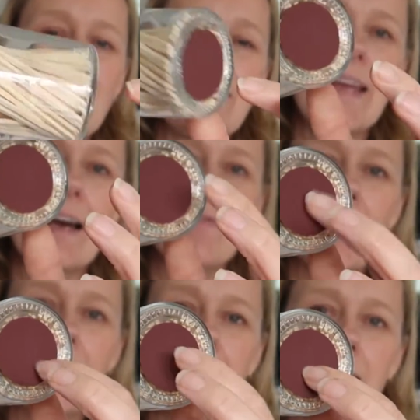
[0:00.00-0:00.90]
then they have the
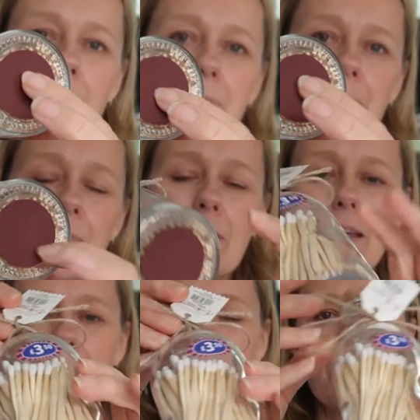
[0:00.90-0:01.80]
little
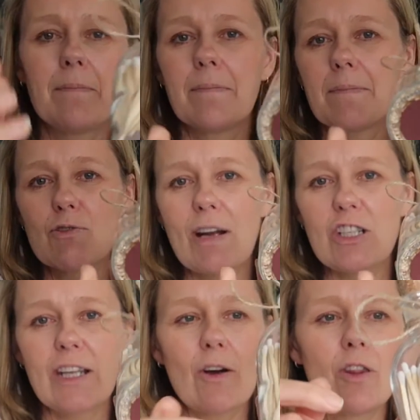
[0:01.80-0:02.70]

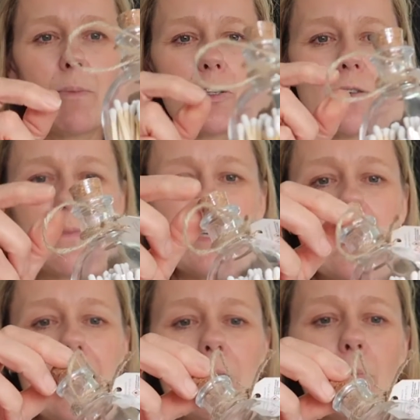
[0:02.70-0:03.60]
scratch thing on the bottom to
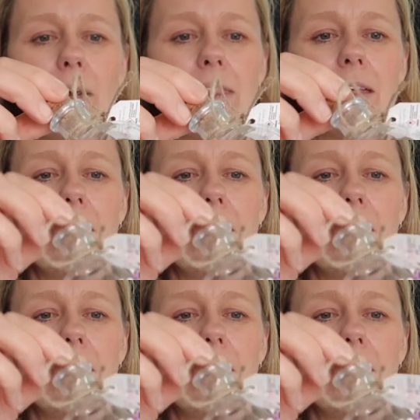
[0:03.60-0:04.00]
light them with,